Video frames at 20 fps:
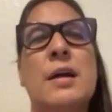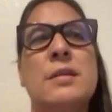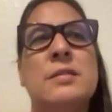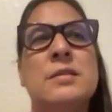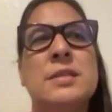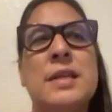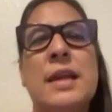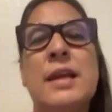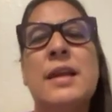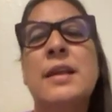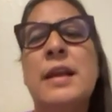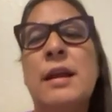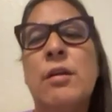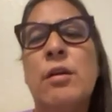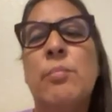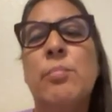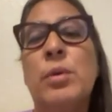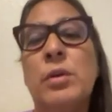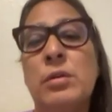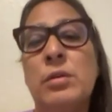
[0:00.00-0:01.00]

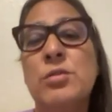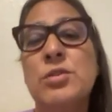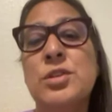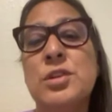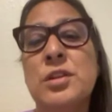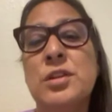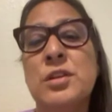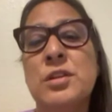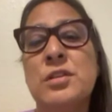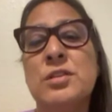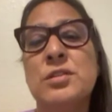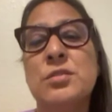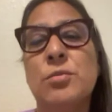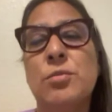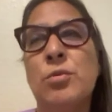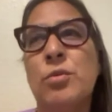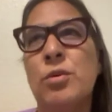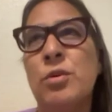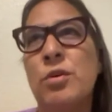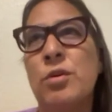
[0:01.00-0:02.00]
secondary pollutions
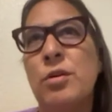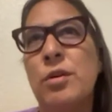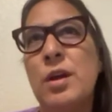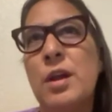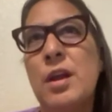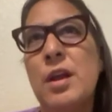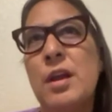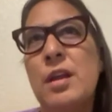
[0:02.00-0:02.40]
or,